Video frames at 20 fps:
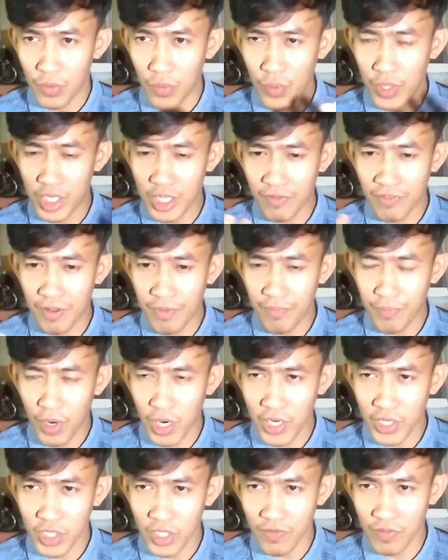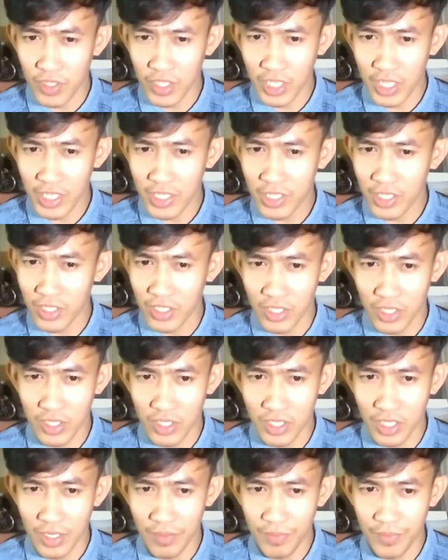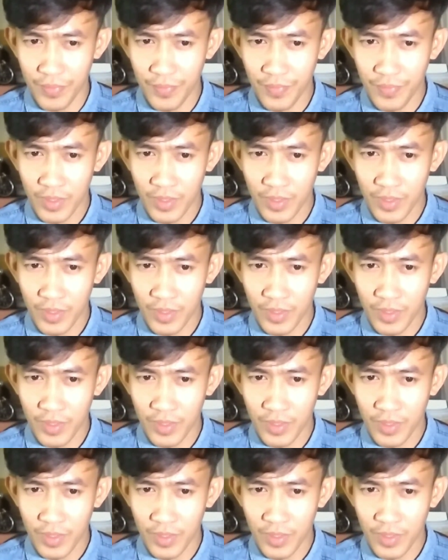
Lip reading: with different parts of the skeletal system,